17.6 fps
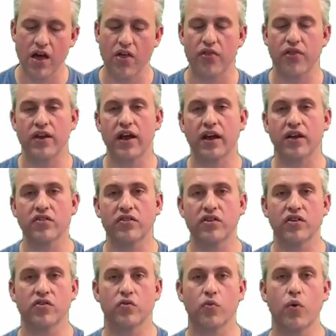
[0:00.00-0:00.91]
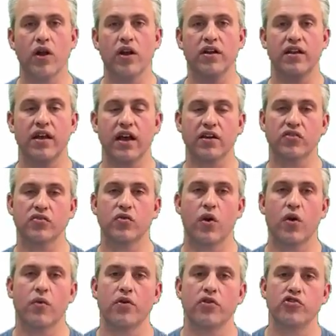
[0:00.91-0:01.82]
The next is what text do
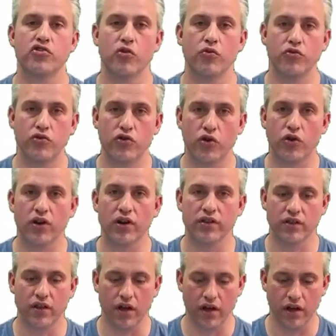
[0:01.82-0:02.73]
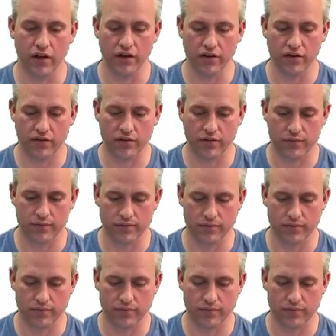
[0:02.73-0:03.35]
I want to show during the hunt?